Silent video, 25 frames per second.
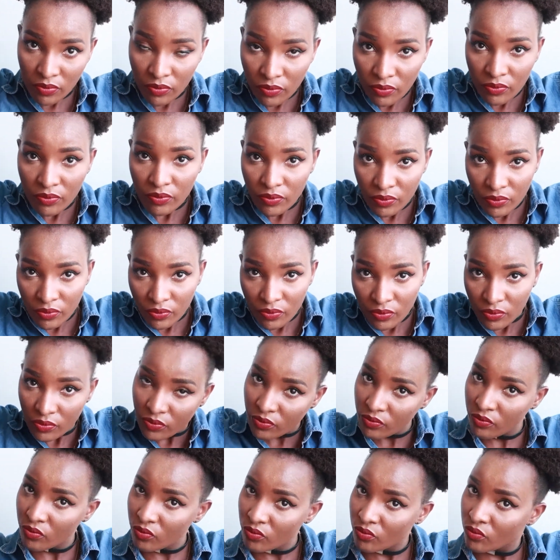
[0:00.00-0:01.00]
So you can do
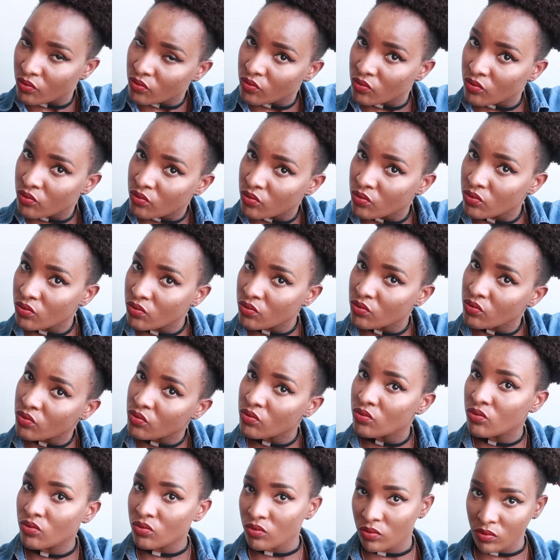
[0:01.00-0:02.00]
that, just use your
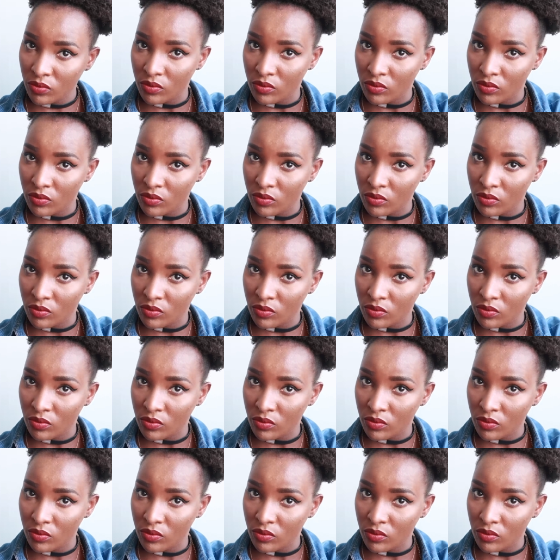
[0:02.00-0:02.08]
comb.